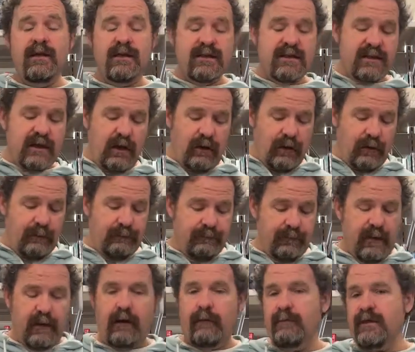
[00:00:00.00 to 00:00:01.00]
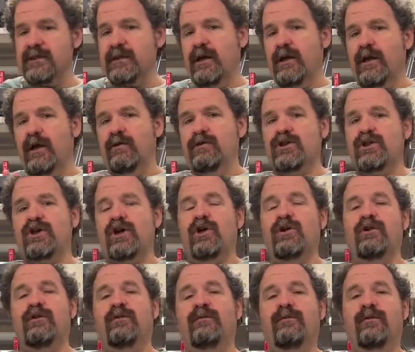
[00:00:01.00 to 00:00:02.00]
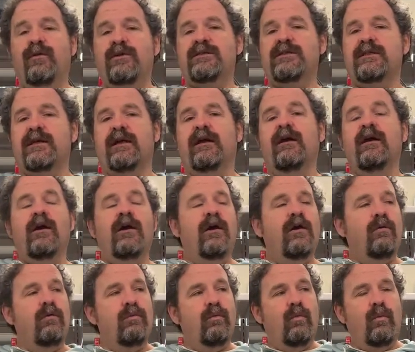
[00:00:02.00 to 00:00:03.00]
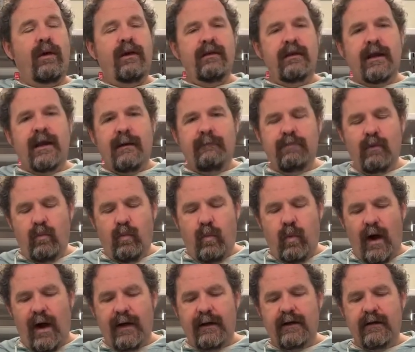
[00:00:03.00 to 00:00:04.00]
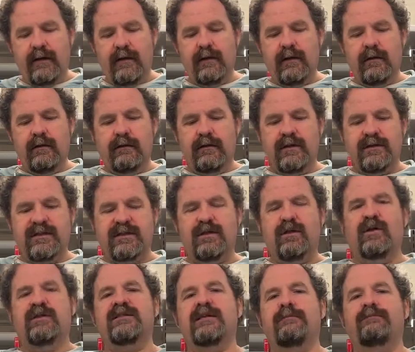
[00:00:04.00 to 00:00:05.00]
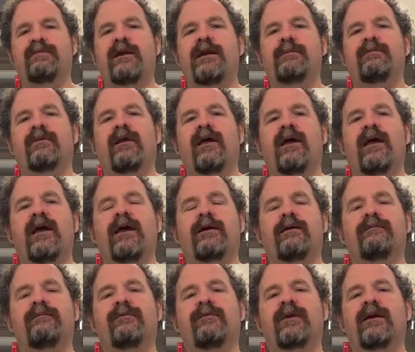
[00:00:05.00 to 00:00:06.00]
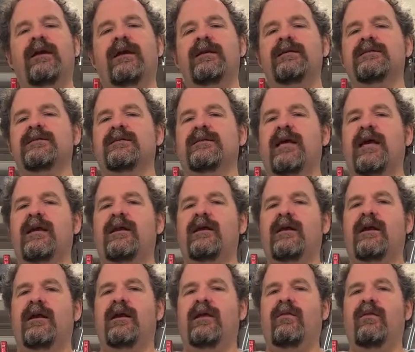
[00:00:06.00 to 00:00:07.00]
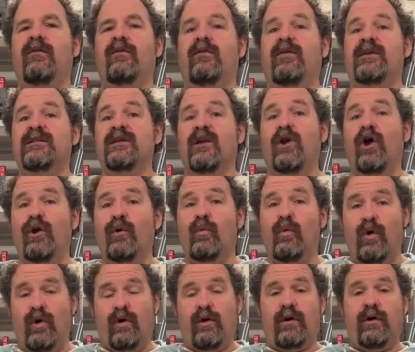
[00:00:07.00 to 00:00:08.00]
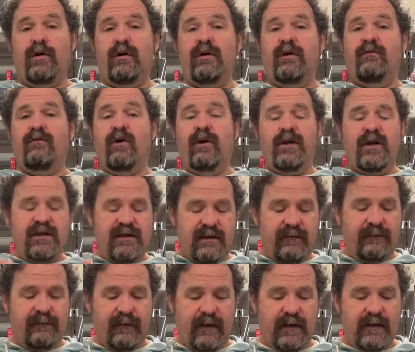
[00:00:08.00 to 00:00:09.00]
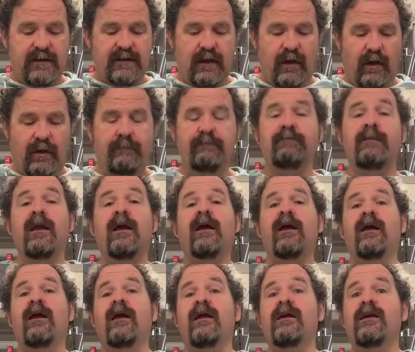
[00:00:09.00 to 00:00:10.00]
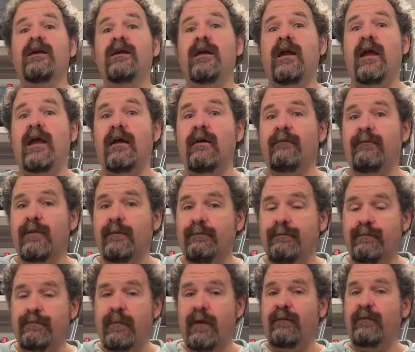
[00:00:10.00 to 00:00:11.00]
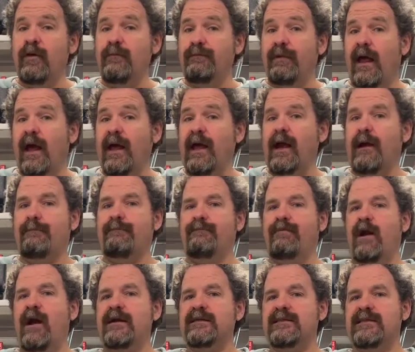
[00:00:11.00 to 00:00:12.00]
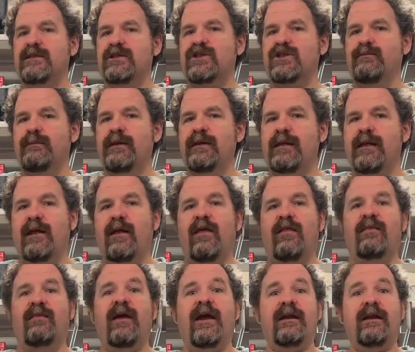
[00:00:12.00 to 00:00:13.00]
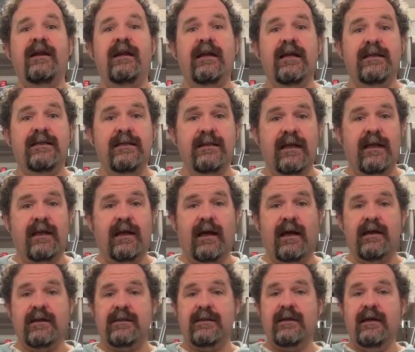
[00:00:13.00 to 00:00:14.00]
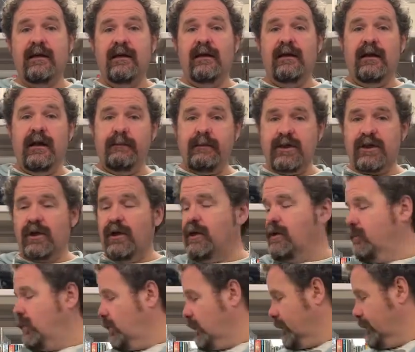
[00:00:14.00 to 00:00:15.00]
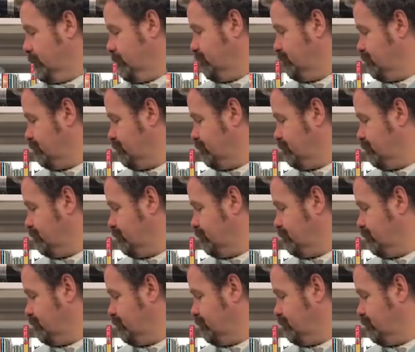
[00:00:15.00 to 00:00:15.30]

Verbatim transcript: So, I'm just going to go and show you the first thing. One of the number one concerns that people have is that there's a lot of work. You've got to use your fingers a lot. The, if you play a brass instrument, that isn't the case. Let me show you why.